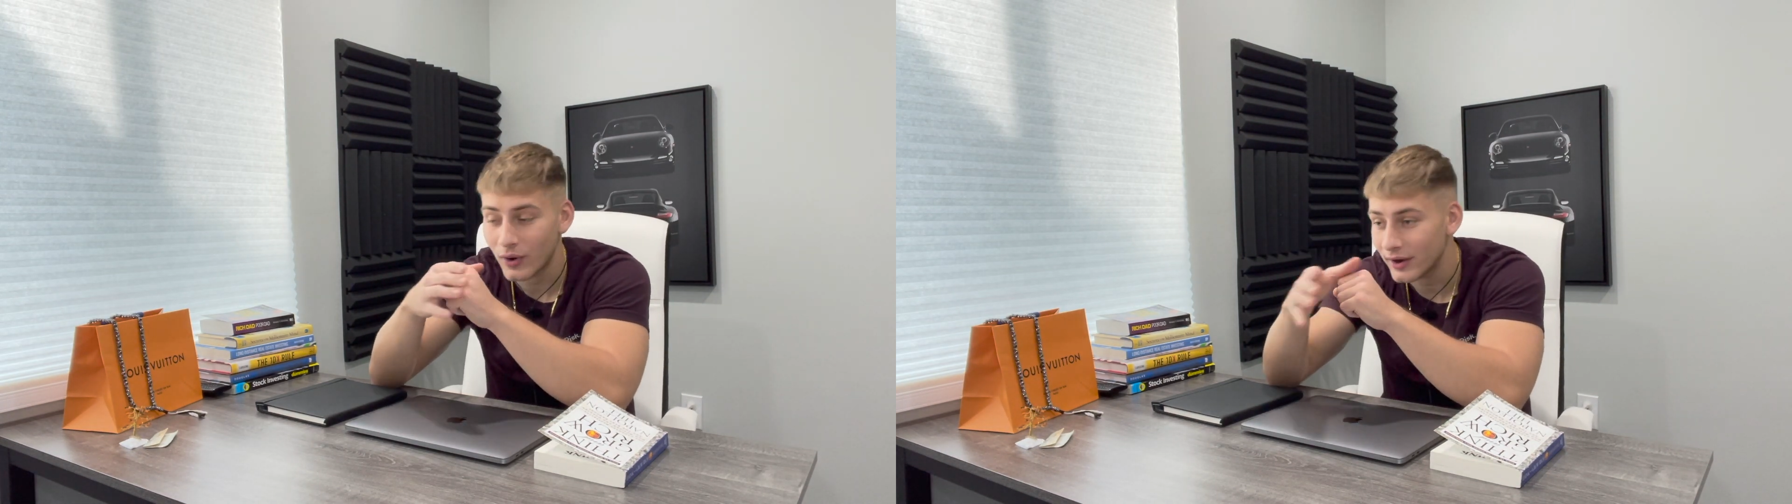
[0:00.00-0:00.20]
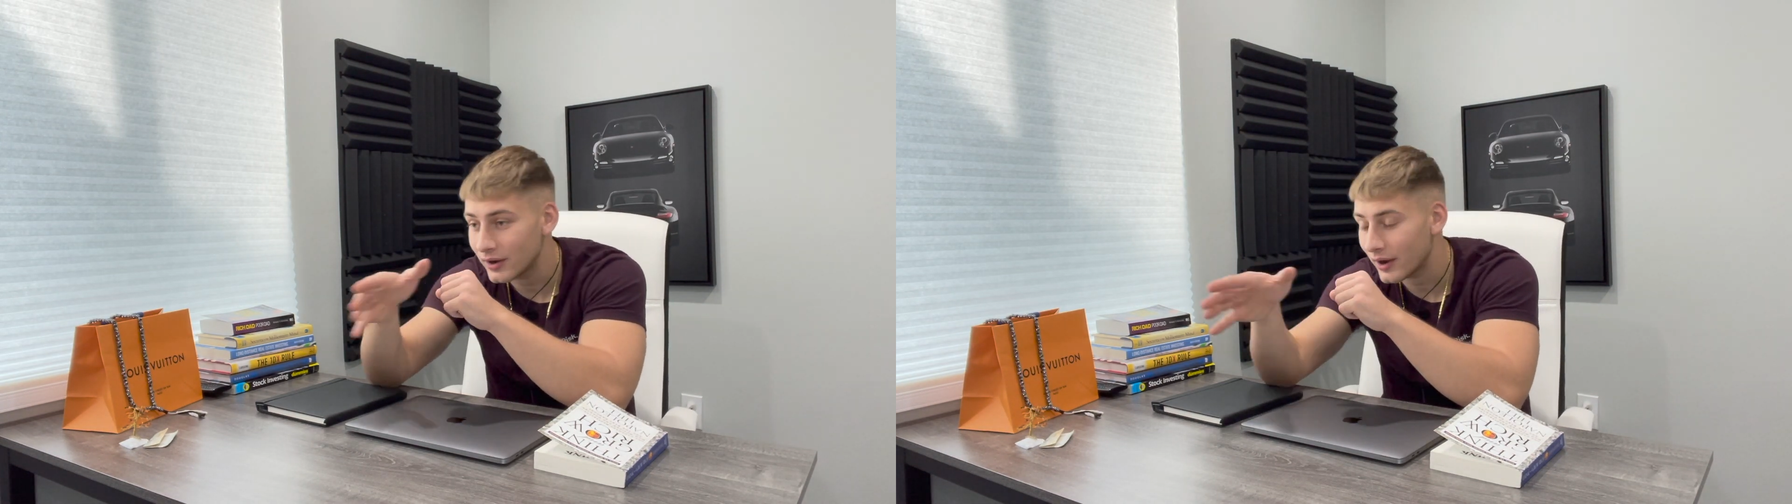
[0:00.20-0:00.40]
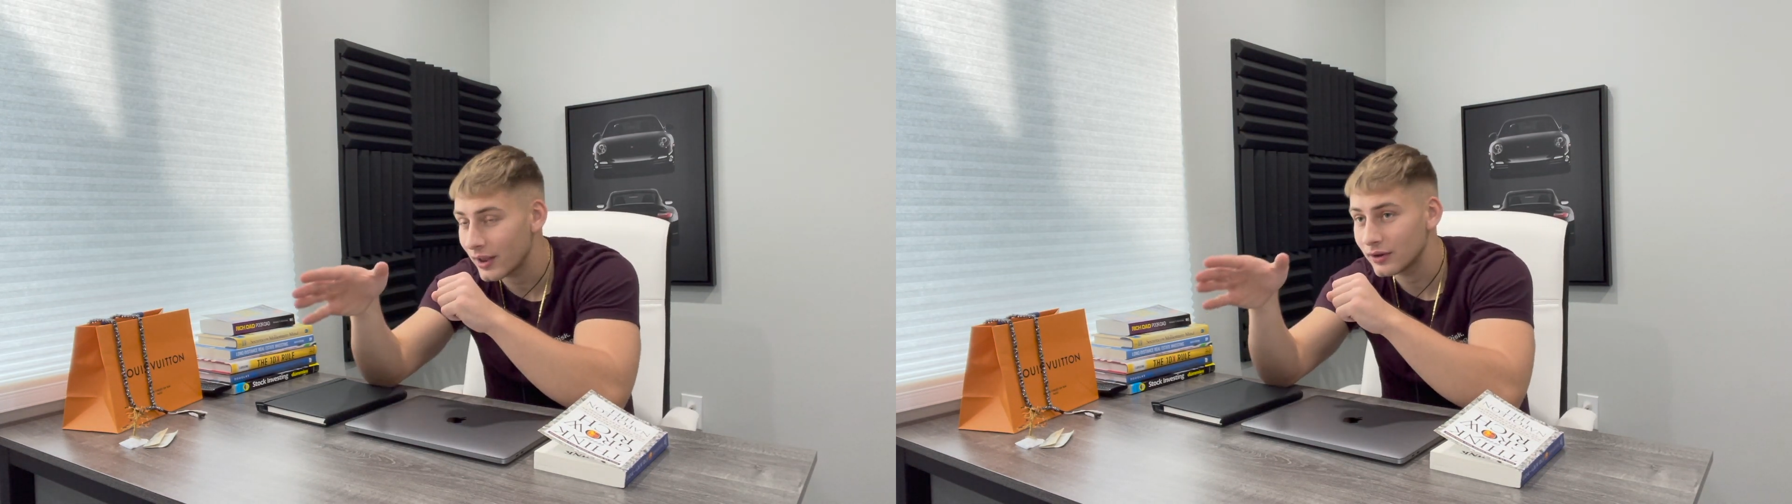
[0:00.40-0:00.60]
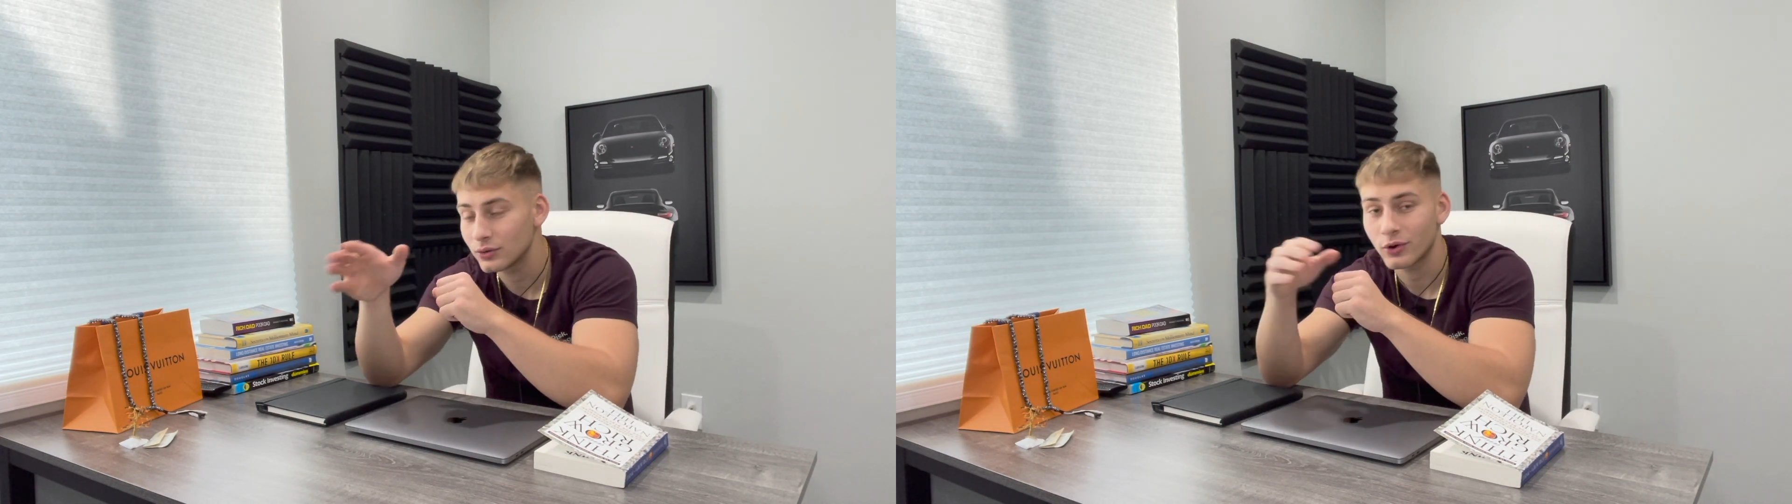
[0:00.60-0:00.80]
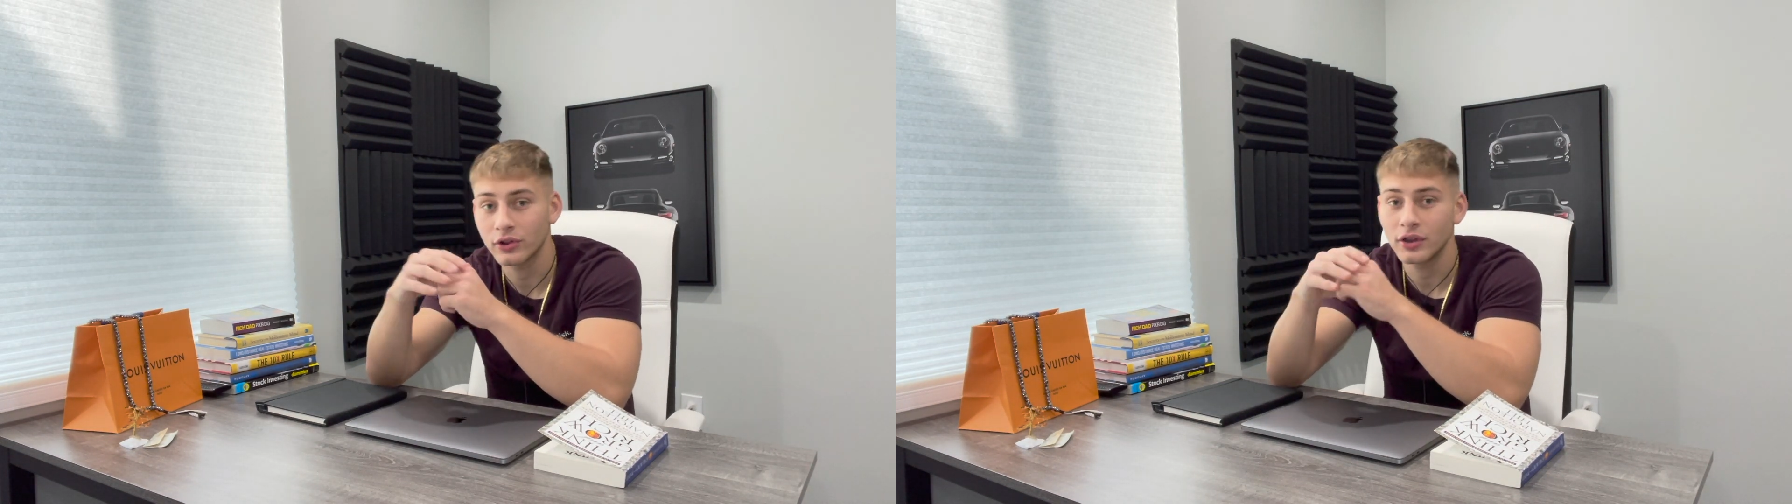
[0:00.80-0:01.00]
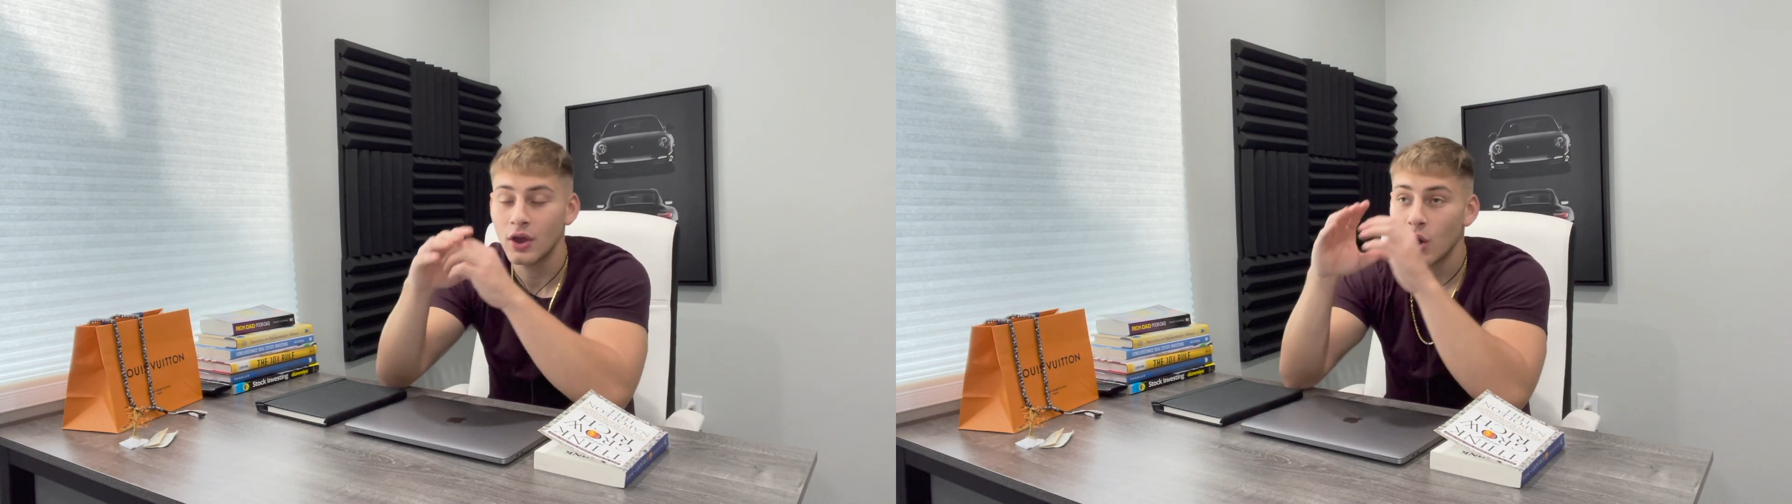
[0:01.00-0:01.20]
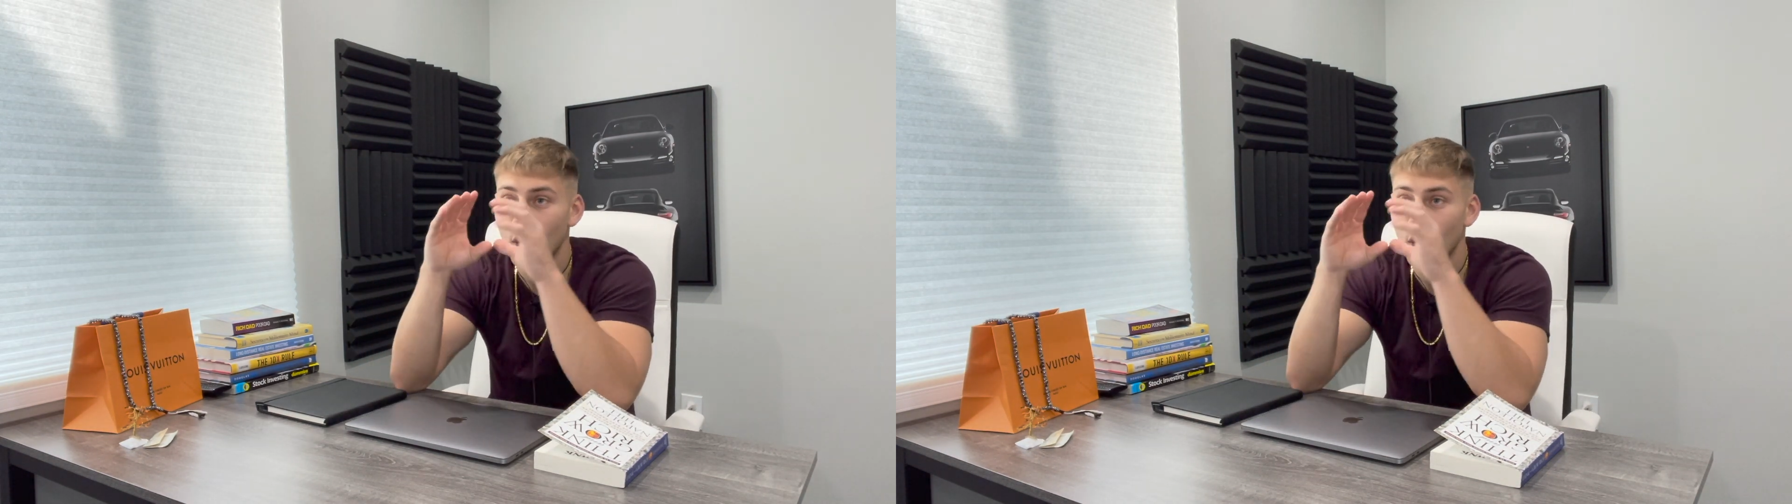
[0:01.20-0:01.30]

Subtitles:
Why did I get in too early?